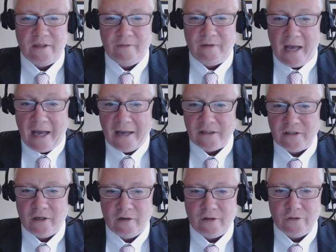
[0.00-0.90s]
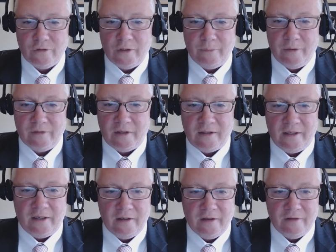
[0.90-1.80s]
that have gotten target treatments. I
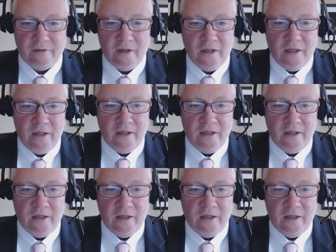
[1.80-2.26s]
think it is